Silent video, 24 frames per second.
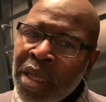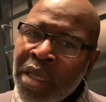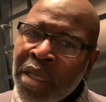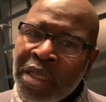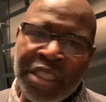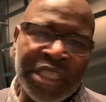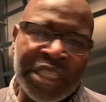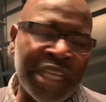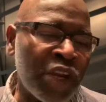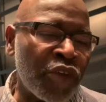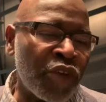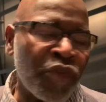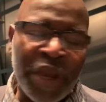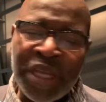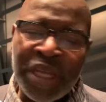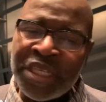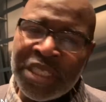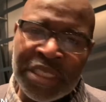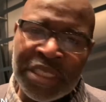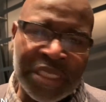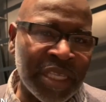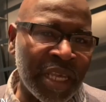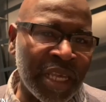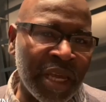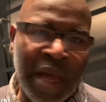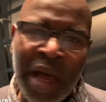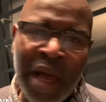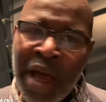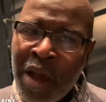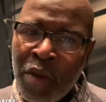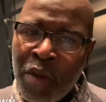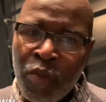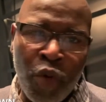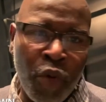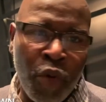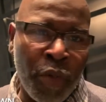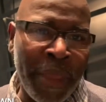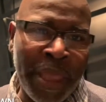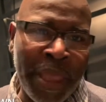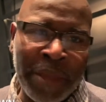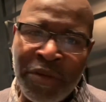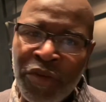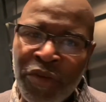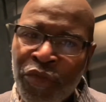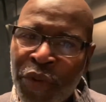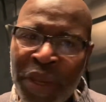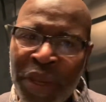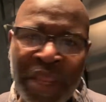Generations to come will be
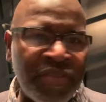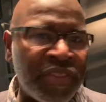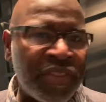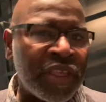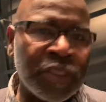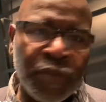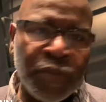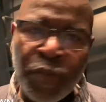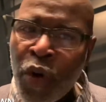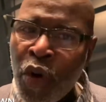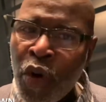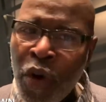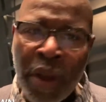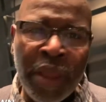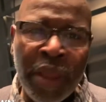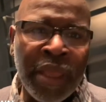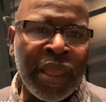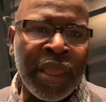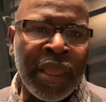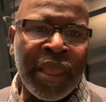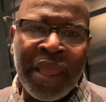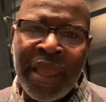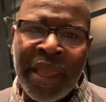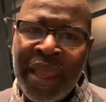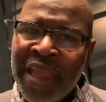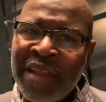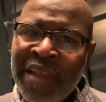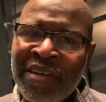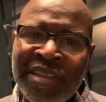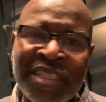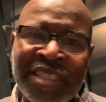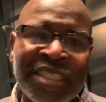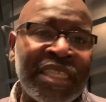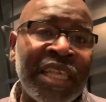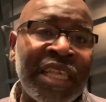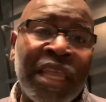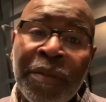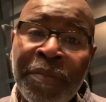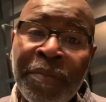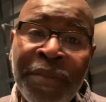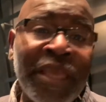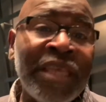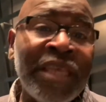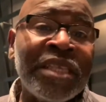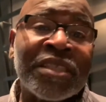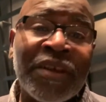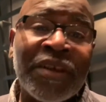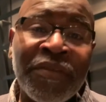able to read this book and see a
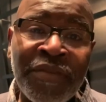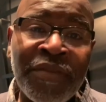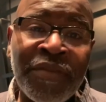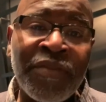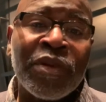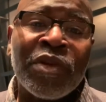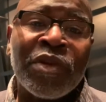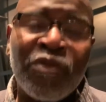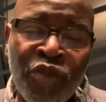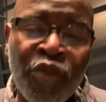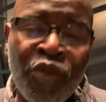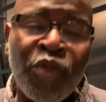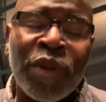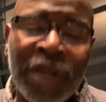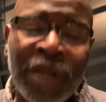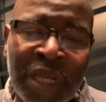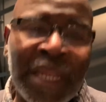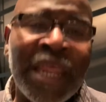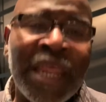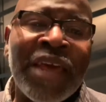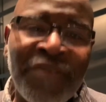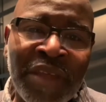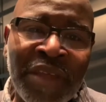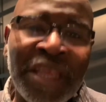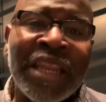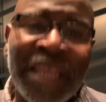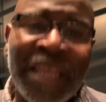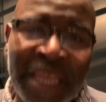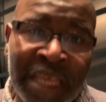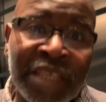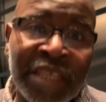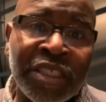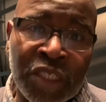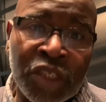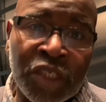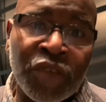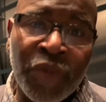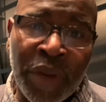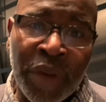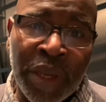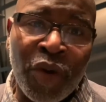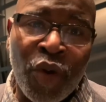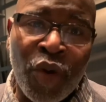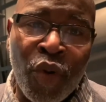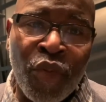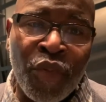piece of living history.